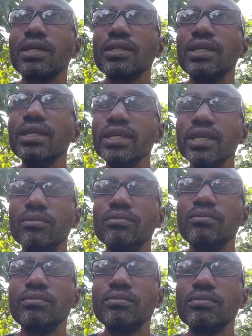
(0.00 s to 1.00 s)
The
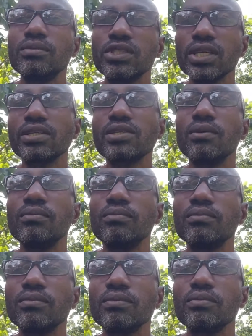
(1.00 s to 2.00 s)
name says
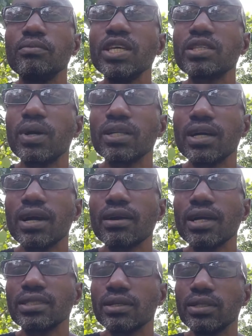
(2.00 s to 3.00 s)
something based on the
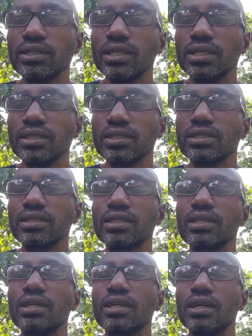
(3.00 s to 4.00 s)
characteristics
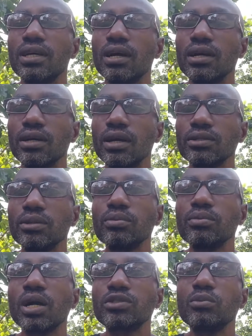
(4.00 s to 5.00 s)
or
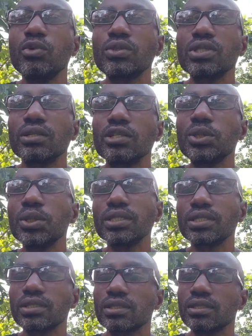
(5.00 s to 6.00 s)
the attributes or the
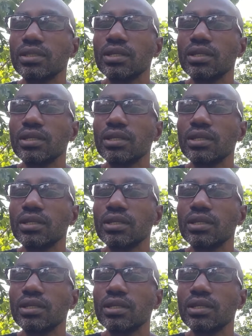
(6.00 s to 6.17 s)
traits